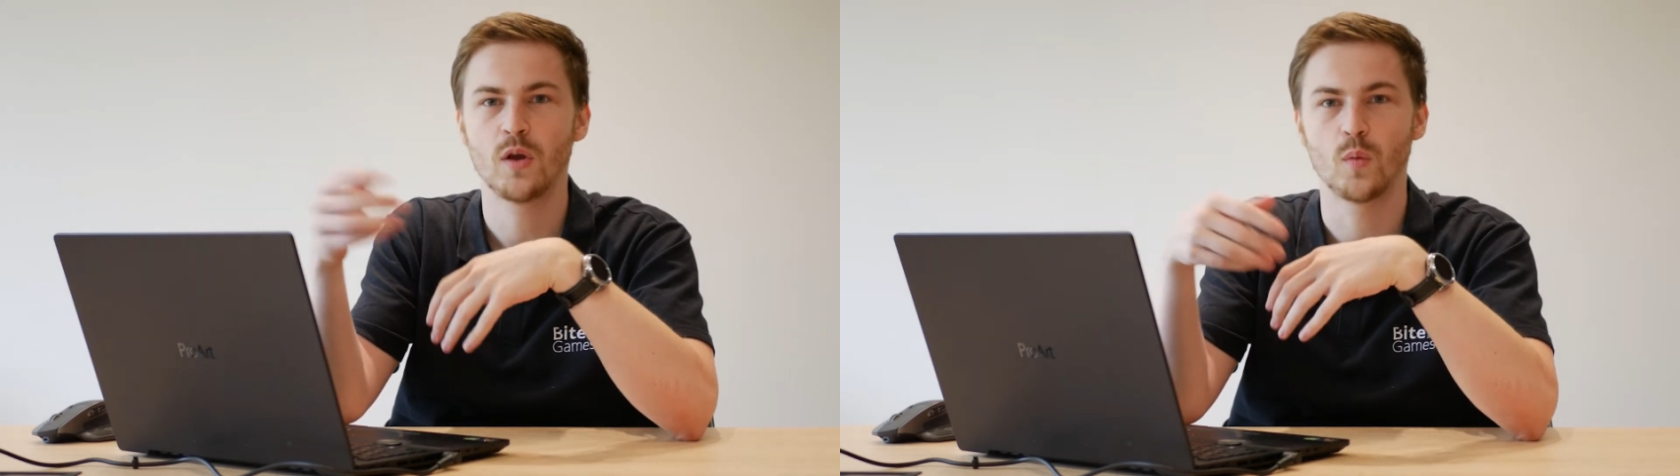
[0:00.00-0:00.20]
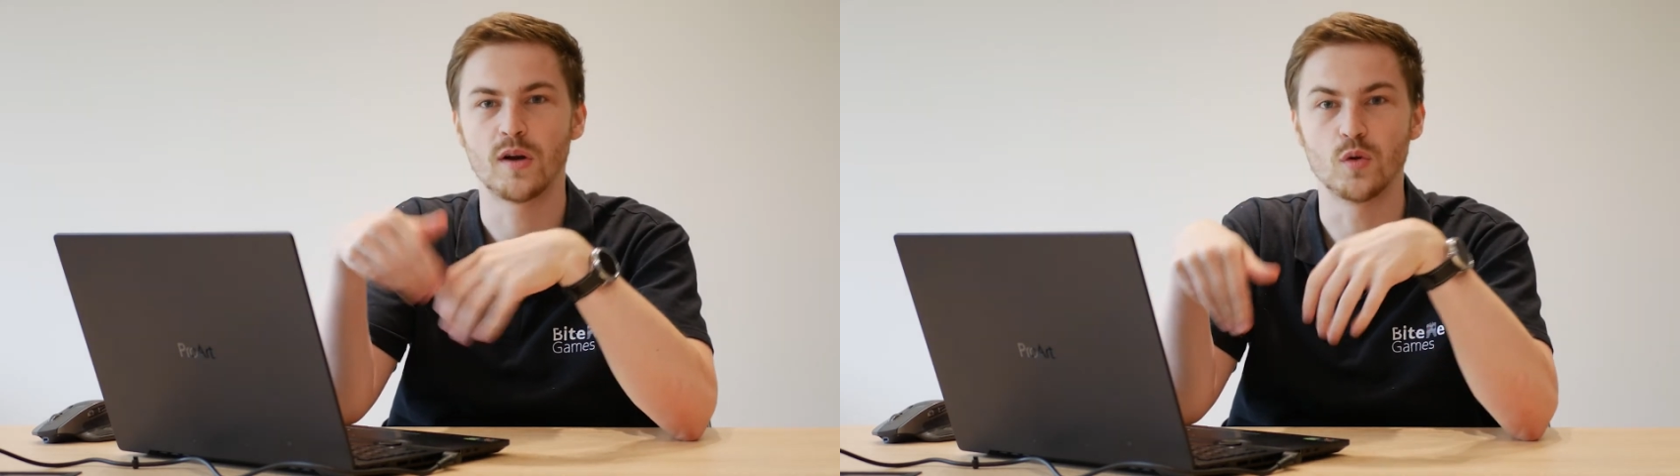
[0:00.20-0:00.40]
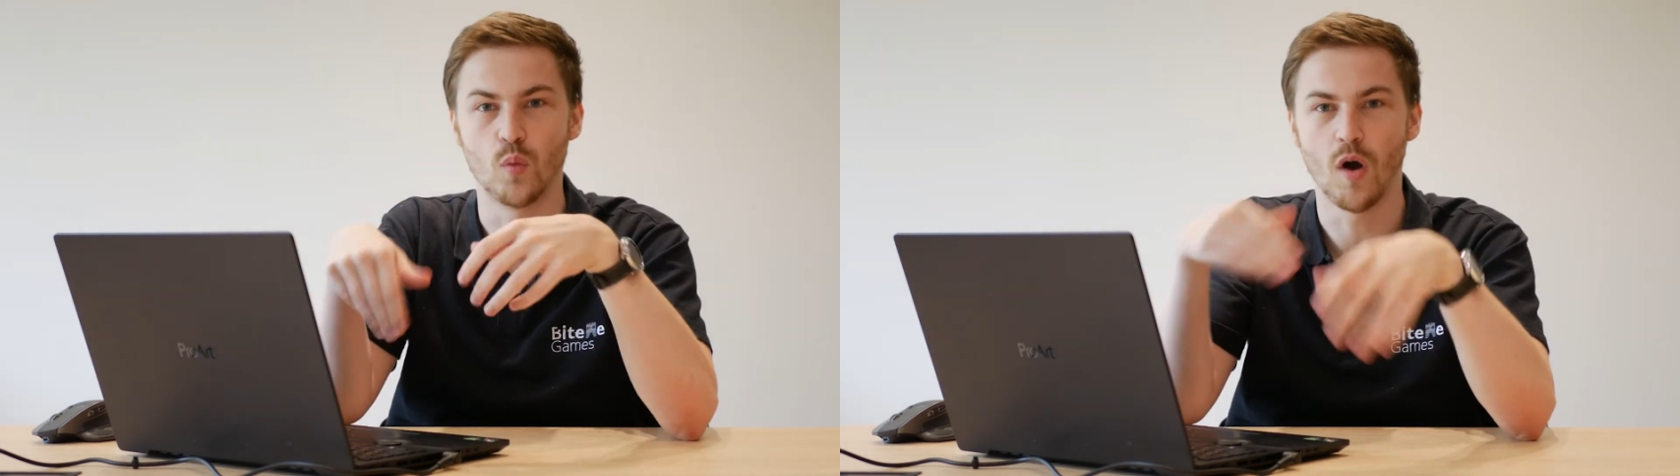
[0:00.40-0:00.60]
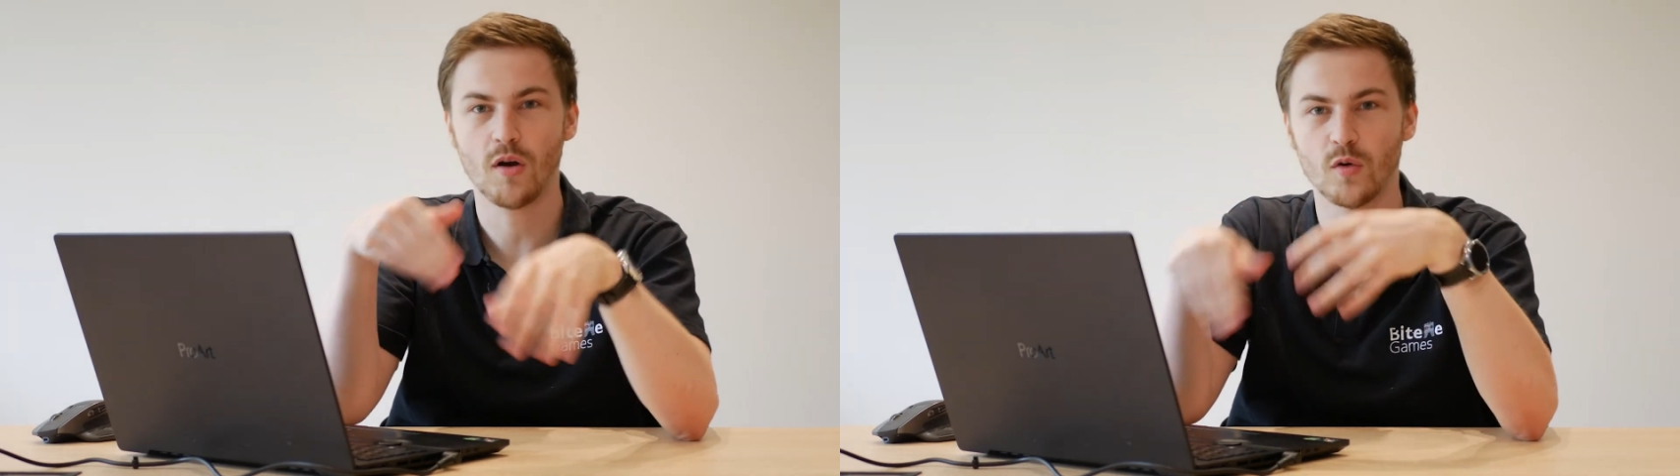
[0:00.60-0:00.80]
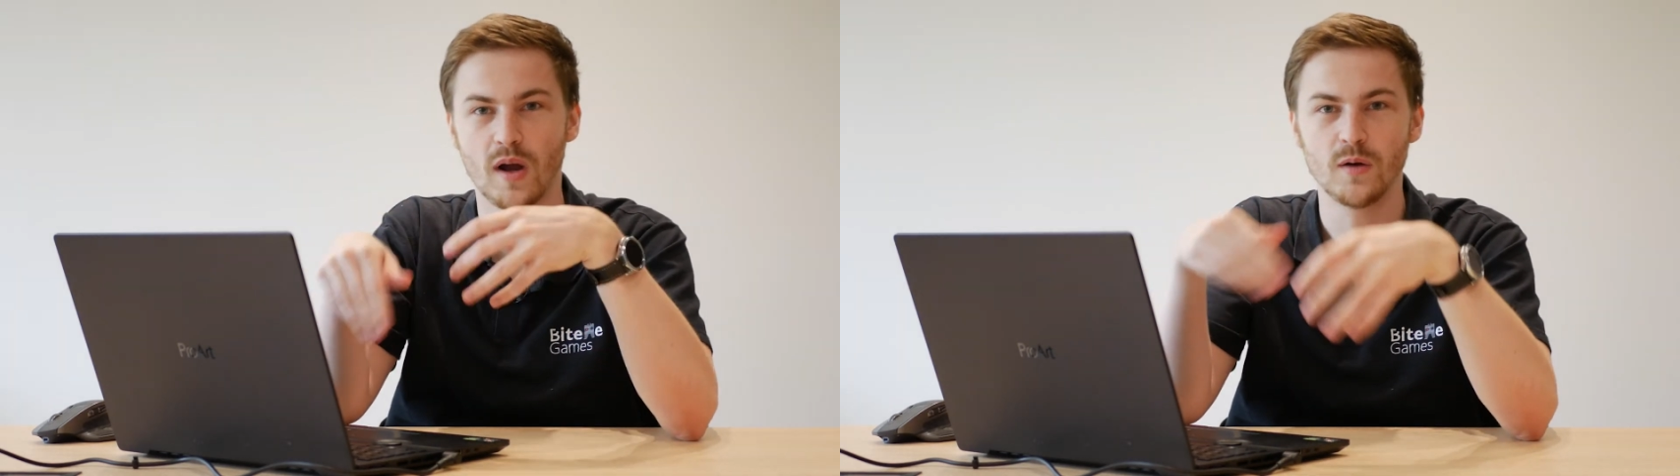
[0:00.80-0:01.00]
where you walk
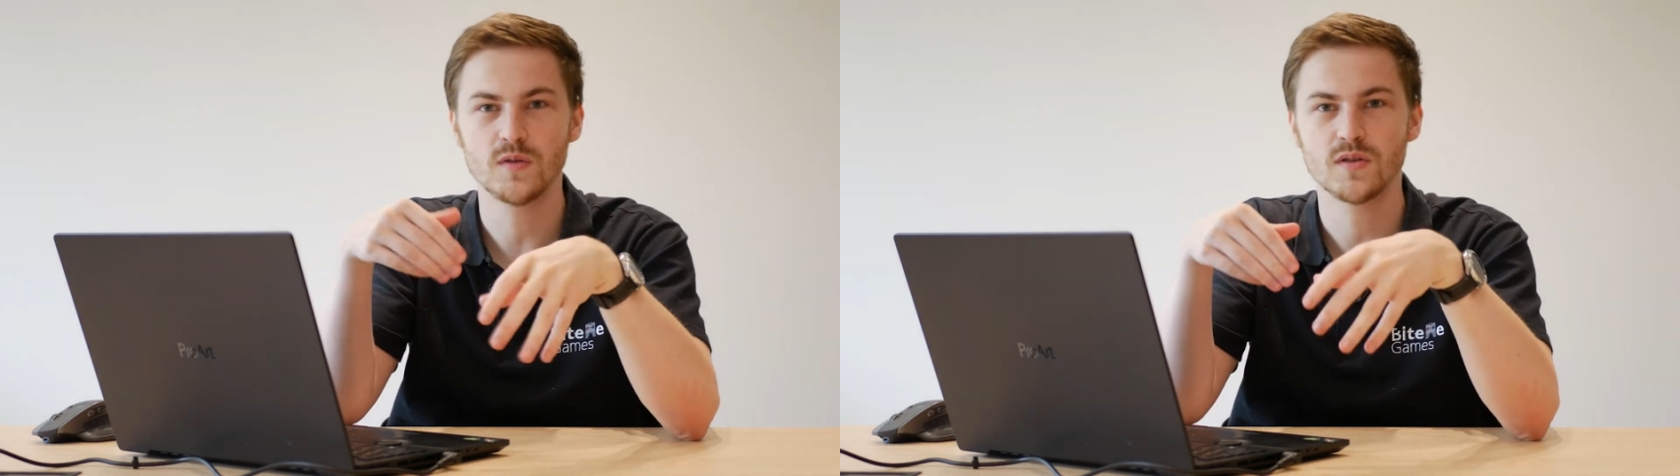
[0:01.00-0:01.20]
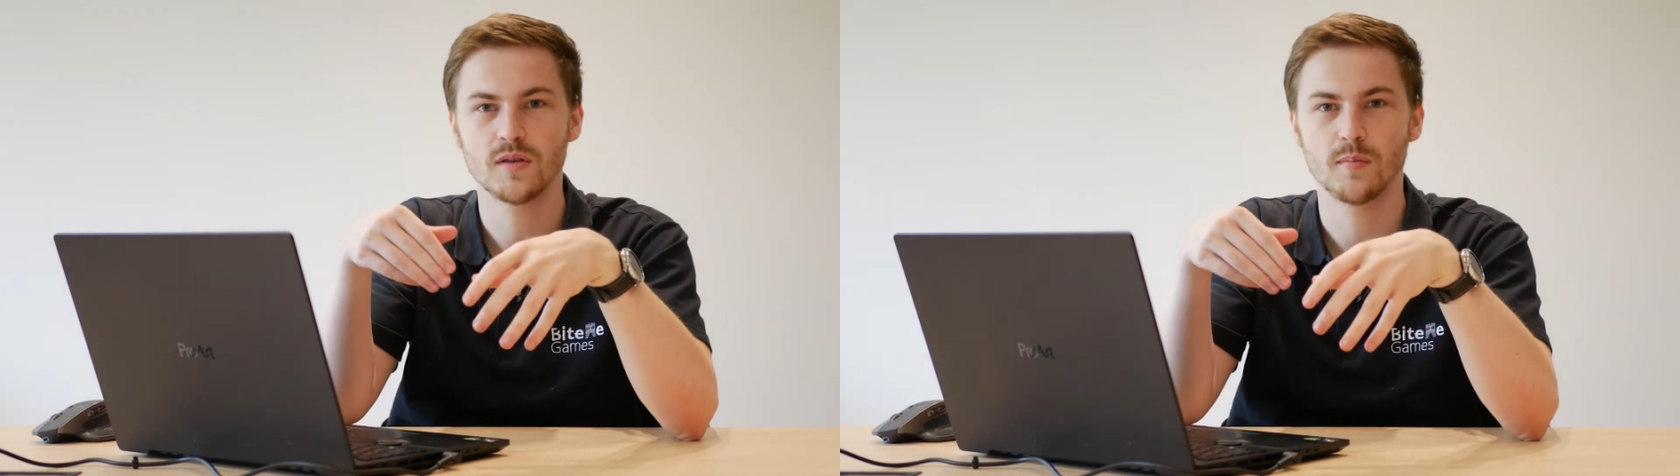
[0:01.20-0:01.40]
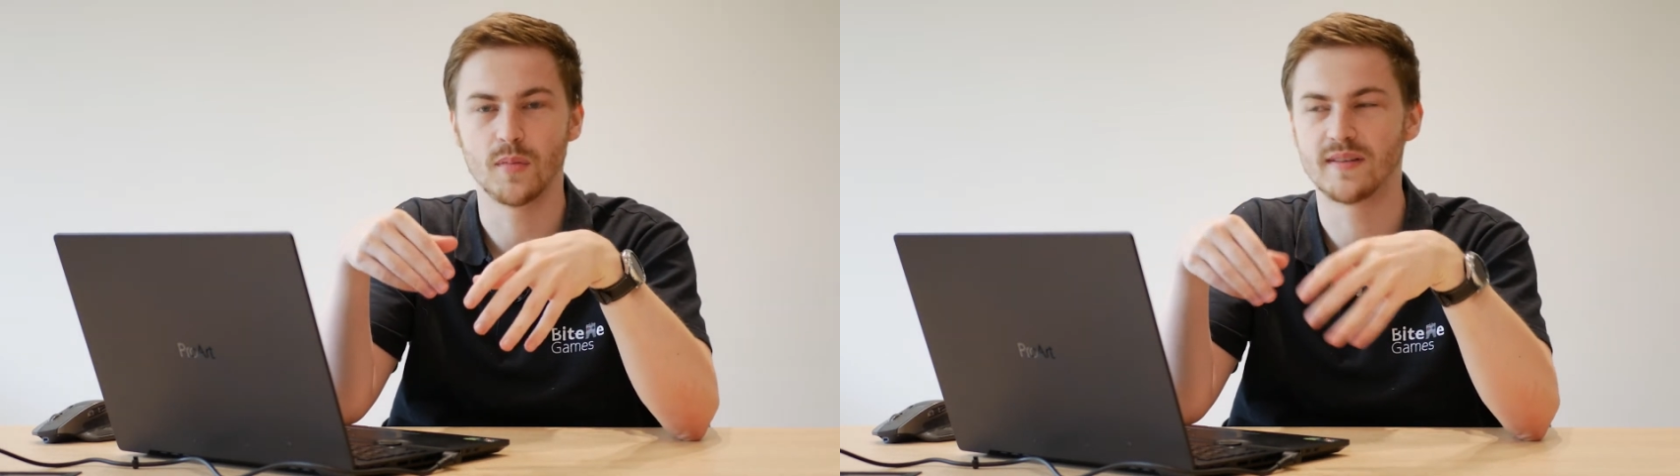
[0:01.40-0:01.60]
around but